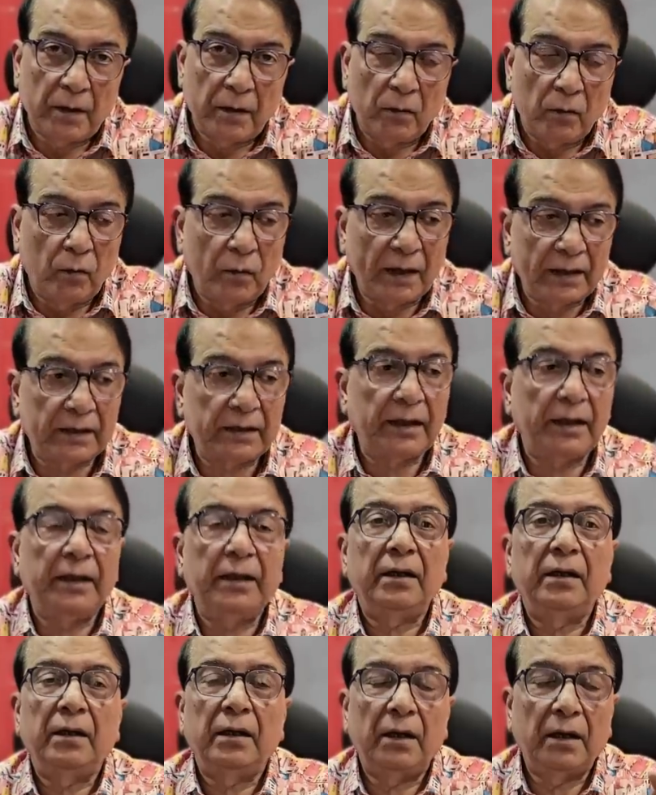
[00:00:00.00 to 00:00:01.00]
One
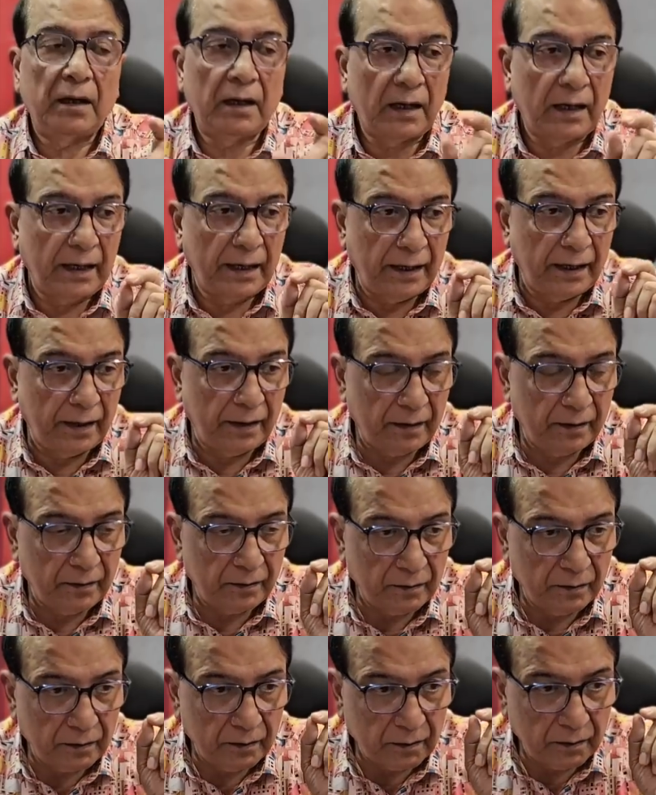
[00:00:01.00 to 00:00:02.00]
thing I
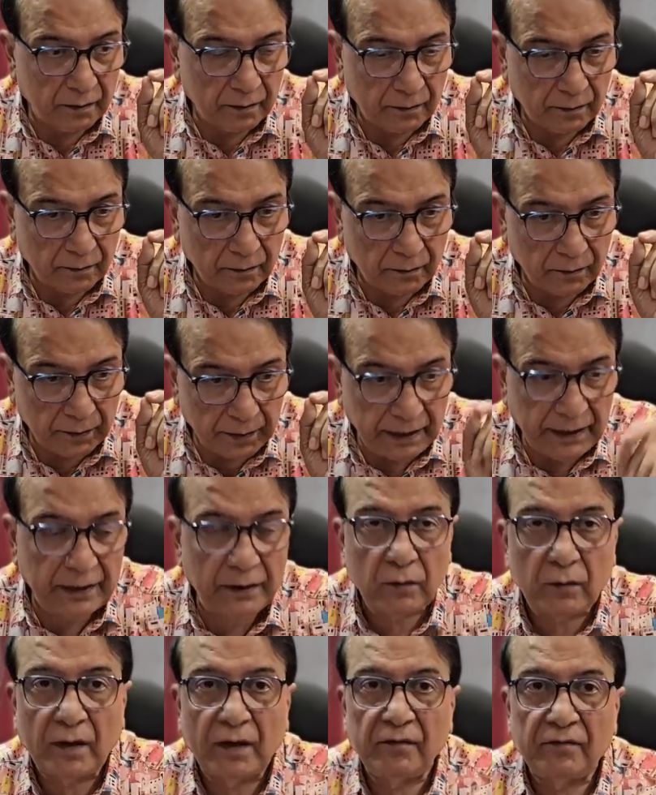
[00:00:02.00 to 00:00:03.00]
need
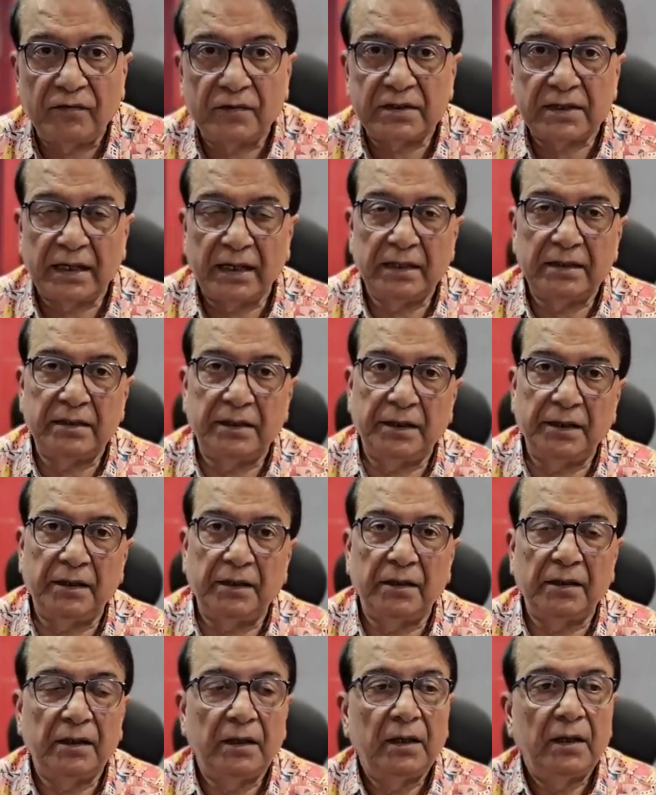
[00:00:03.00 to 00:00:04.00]
to emphasize here